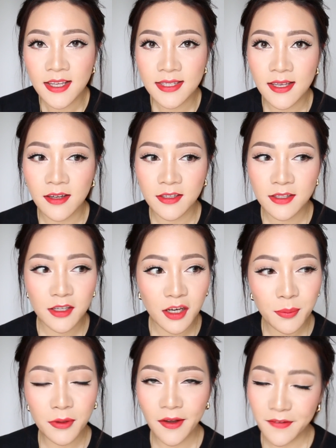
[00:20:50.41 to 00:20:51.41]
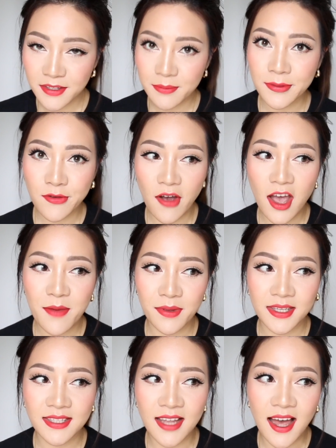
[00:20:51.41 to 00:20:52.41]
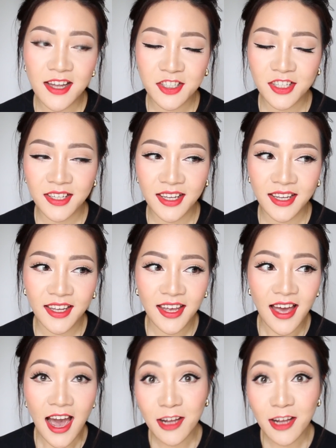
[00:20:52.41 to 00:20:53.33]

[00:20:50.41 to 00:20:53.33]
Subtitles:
So there's a couple of subscribers that actually